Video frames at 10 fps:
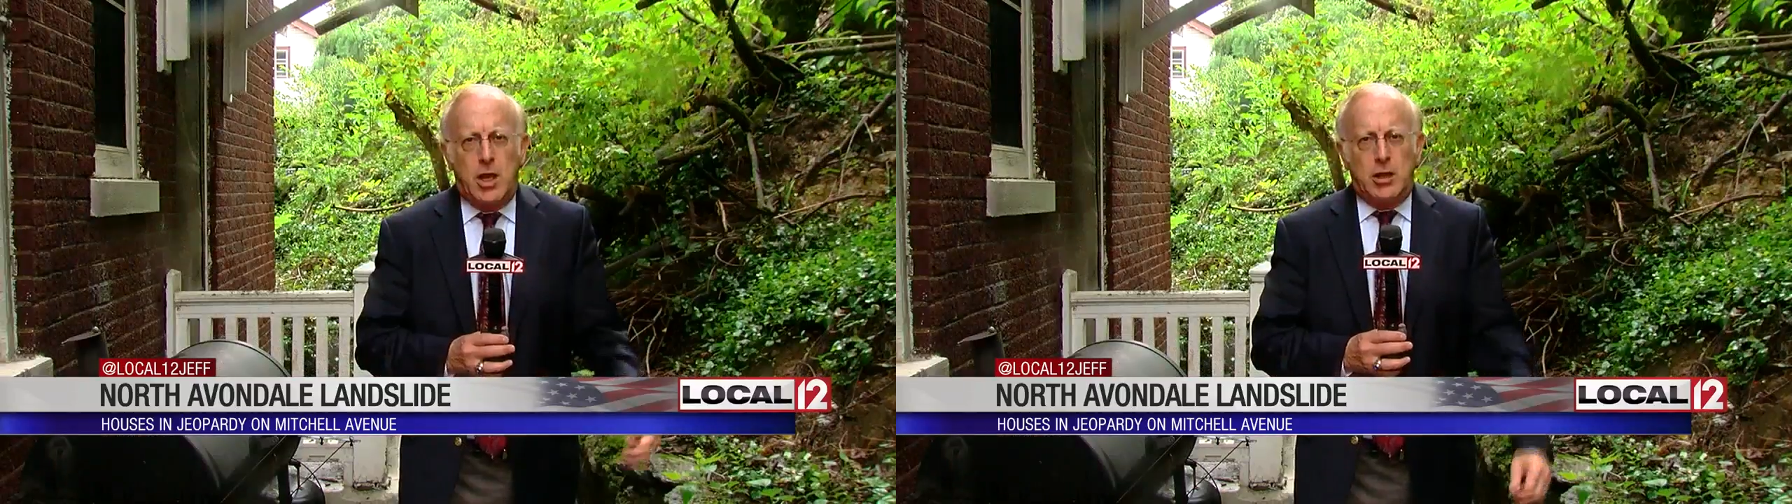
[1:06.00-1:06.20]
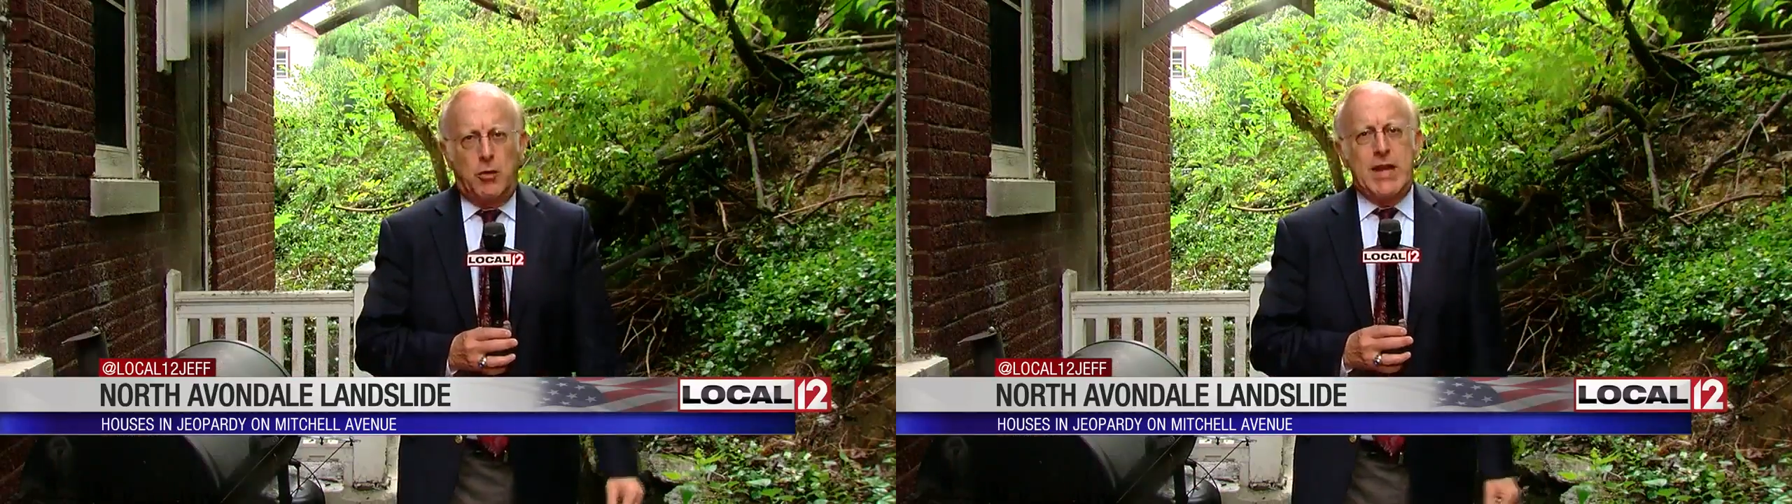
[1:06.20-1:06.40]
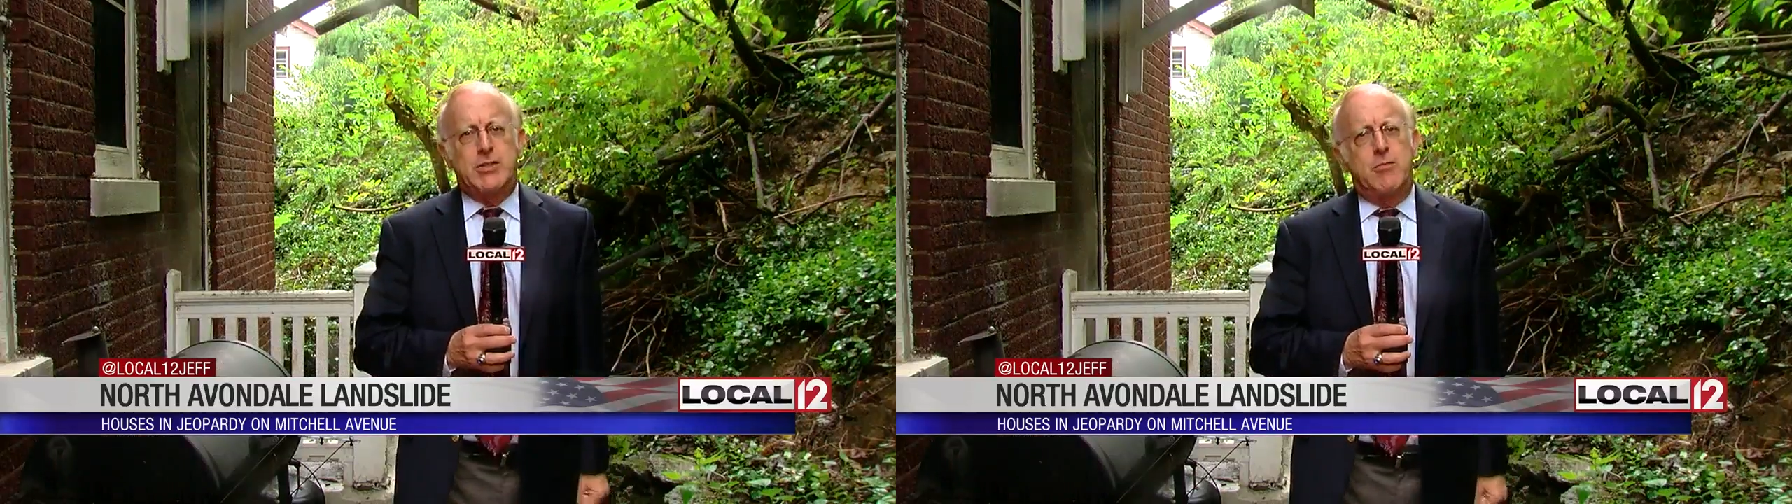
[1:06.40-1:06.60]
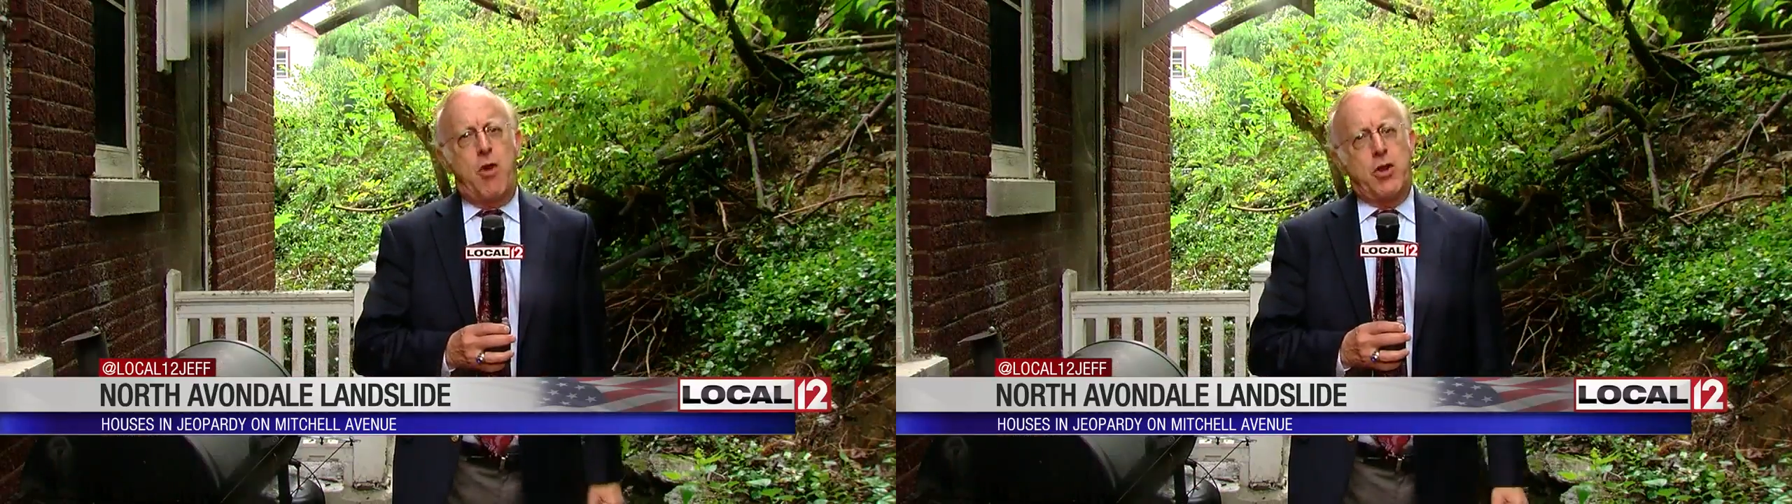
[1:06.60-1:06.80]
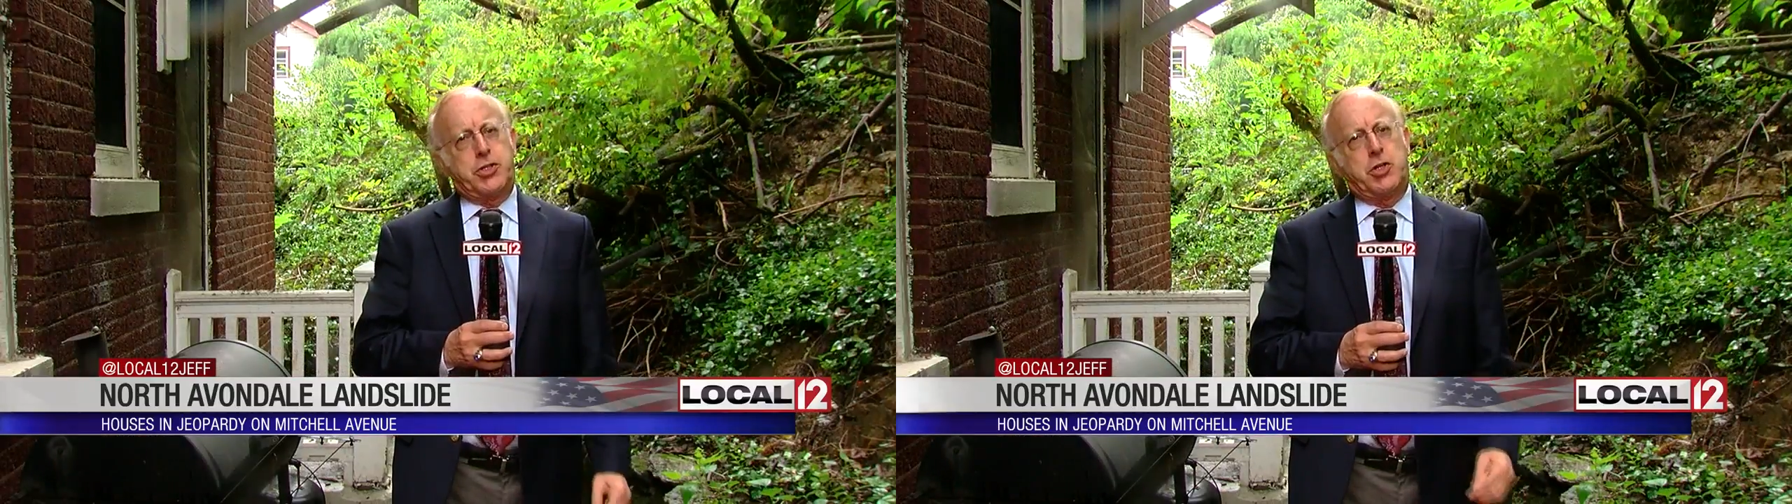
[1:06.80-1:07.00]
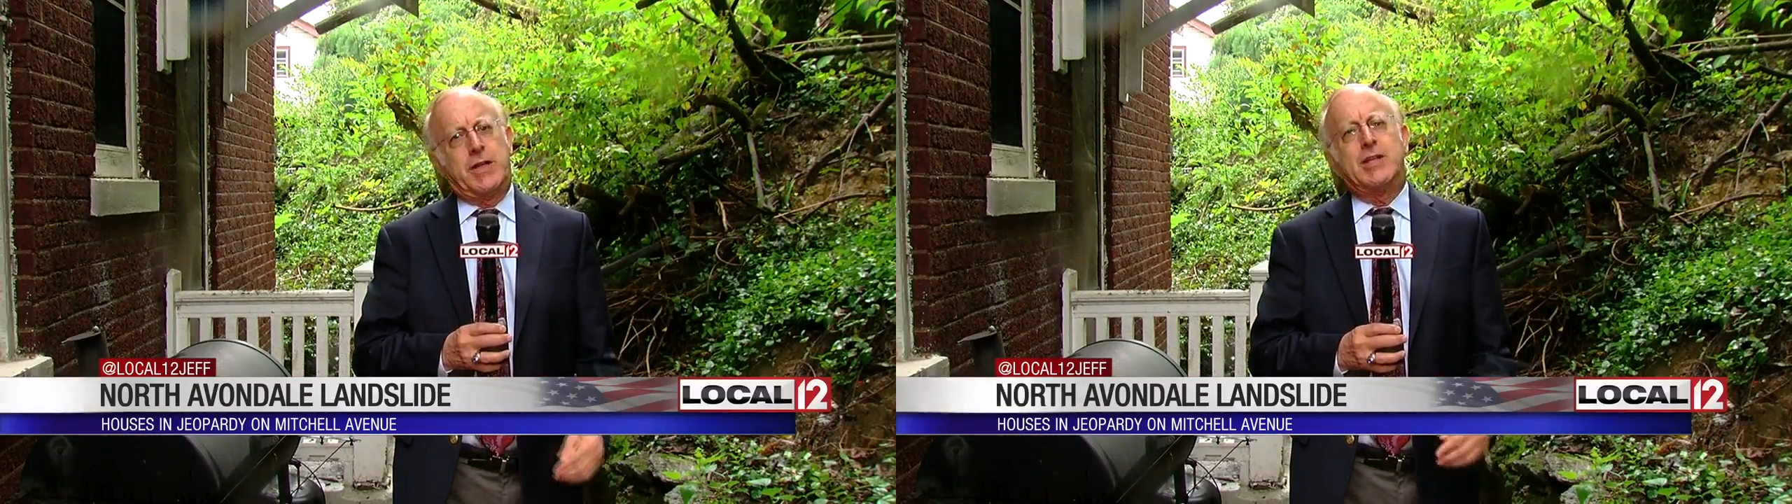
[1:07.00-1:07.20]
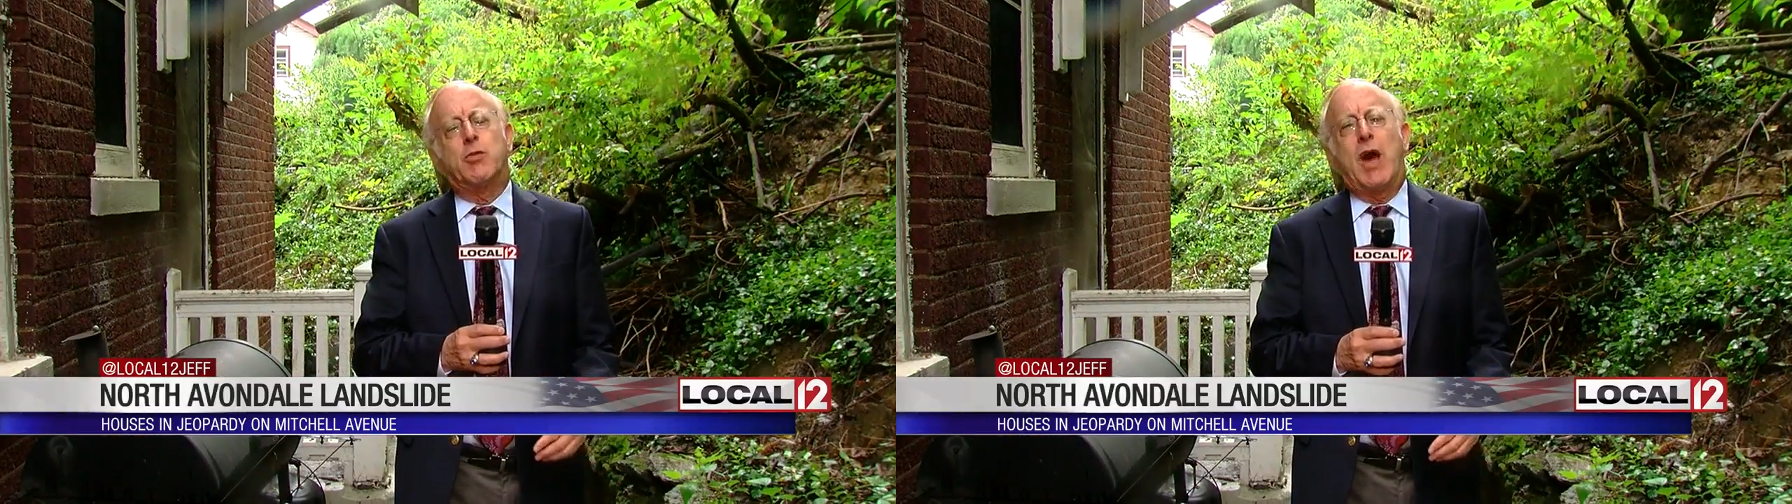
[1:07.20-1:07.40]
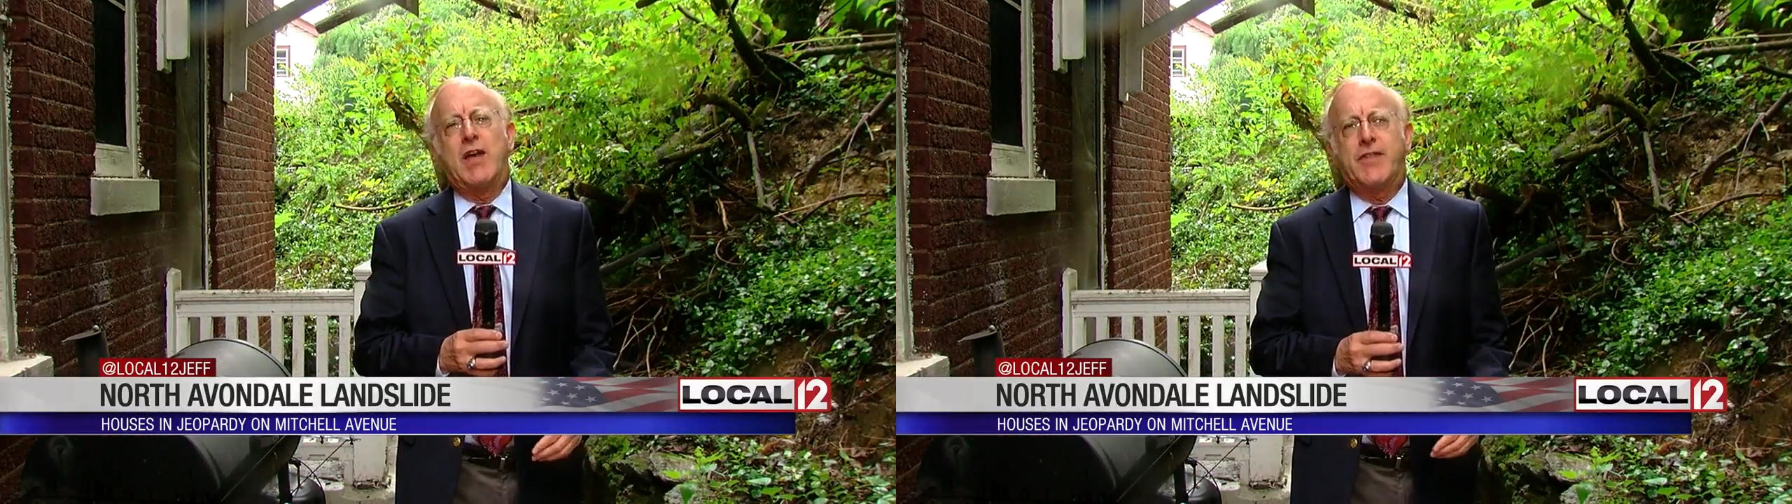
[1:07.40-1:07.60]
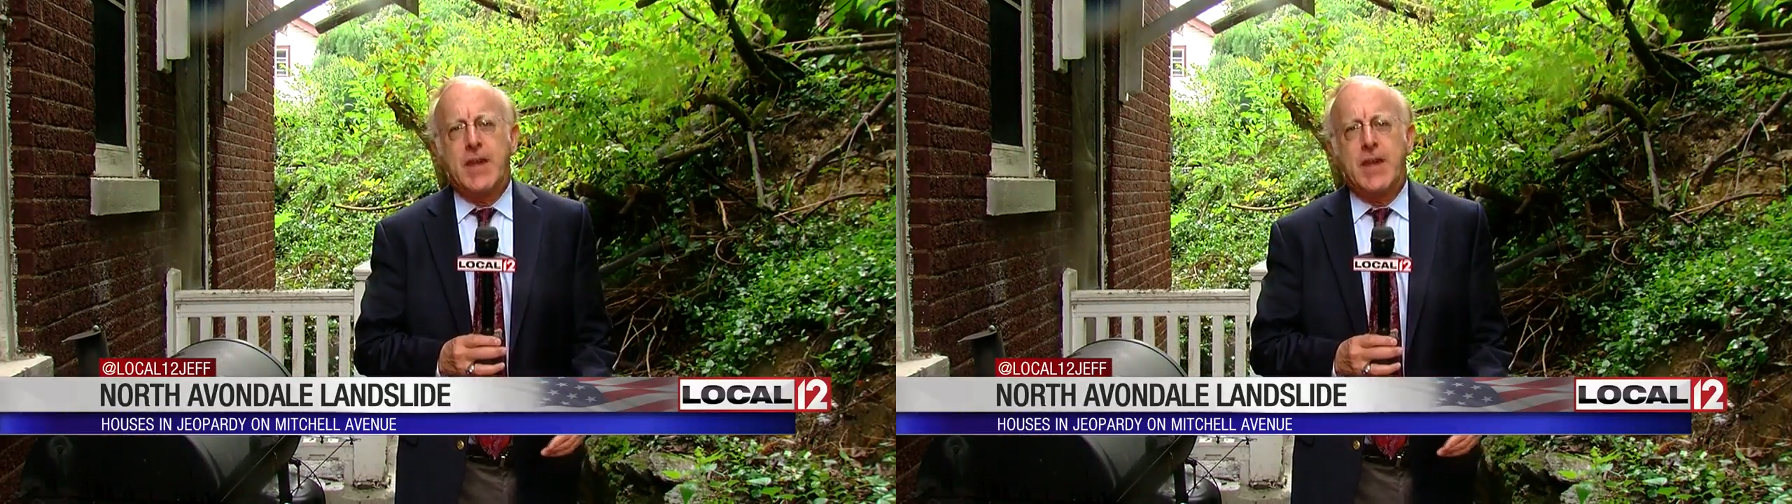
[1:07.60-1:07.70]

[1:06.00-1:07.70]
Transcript: Lorenzo Marshall and his wife